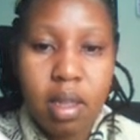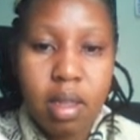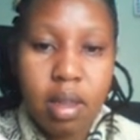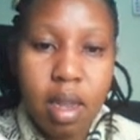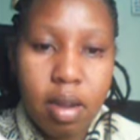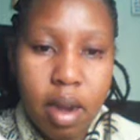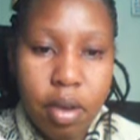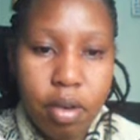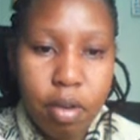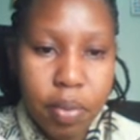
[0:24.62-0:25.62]
cellular
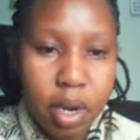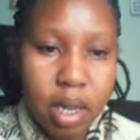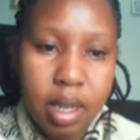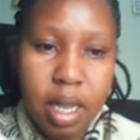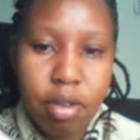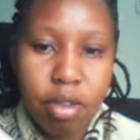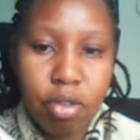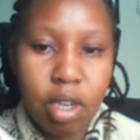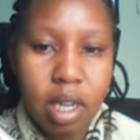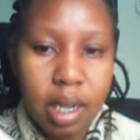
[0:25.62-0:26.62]
components are used to
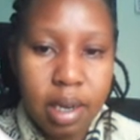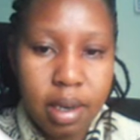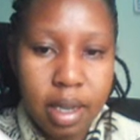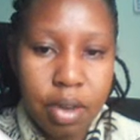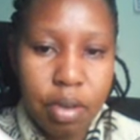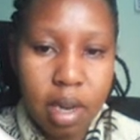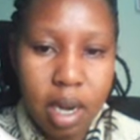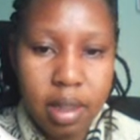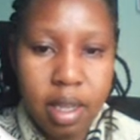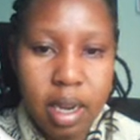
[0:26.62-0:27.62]
generate and
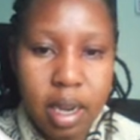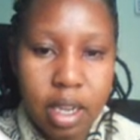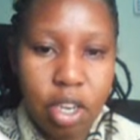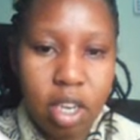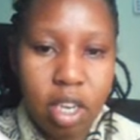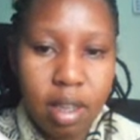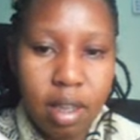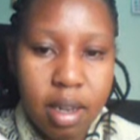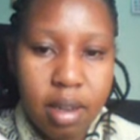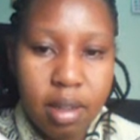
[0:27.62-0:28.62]
utilize energy in
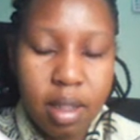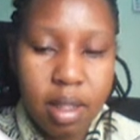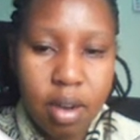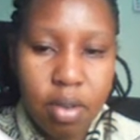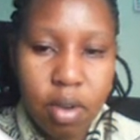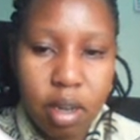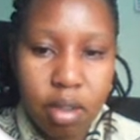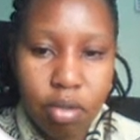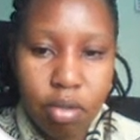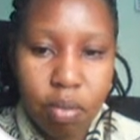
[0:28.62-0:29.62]
cells. The third one
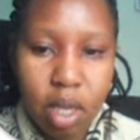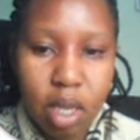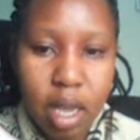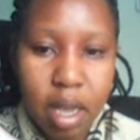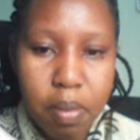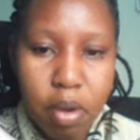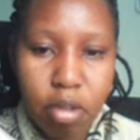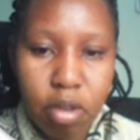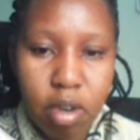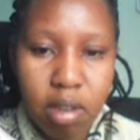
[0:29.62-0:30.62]
is to be able
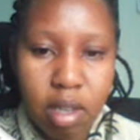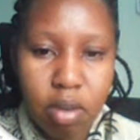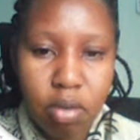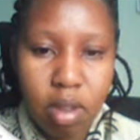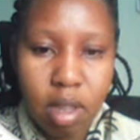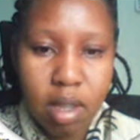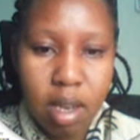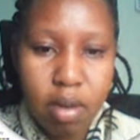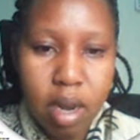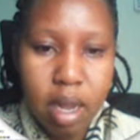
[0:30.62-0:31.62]
to distinguish the
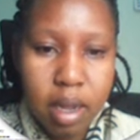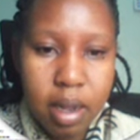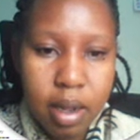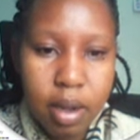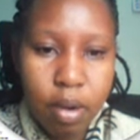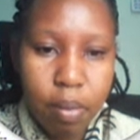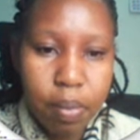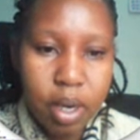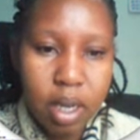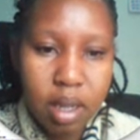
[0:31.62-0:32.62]
cellular
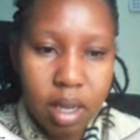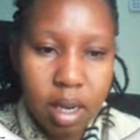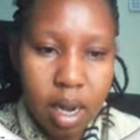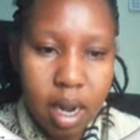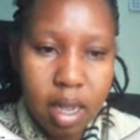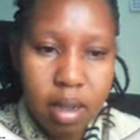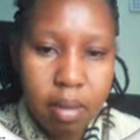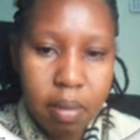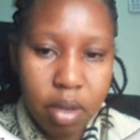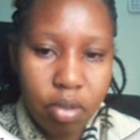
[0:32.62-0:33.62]
components underlying
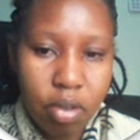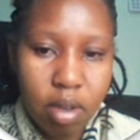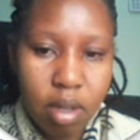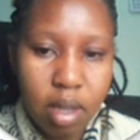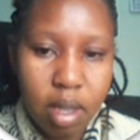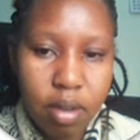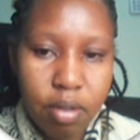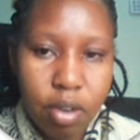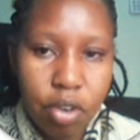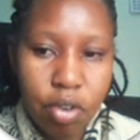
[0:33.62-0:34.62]
mitotic cell
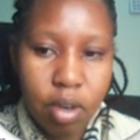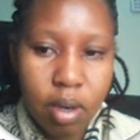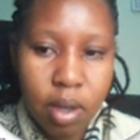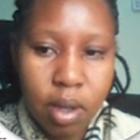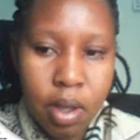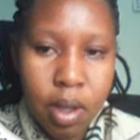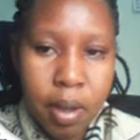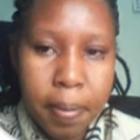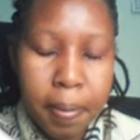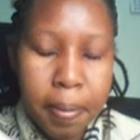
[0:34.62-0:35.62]
division.
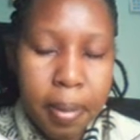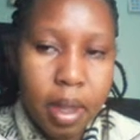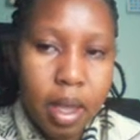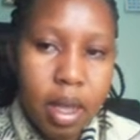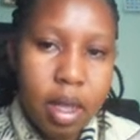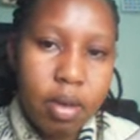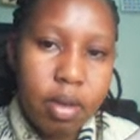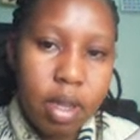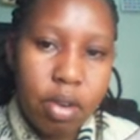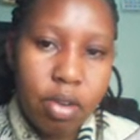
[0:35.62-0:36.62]
On
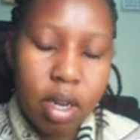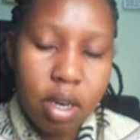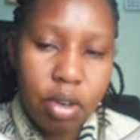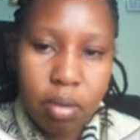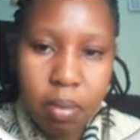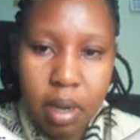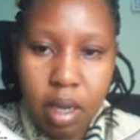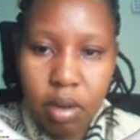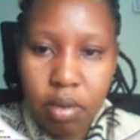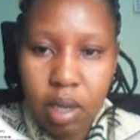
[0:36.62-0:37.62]
the introduction
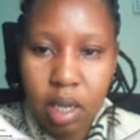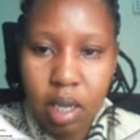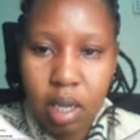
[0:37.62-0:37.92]
part, we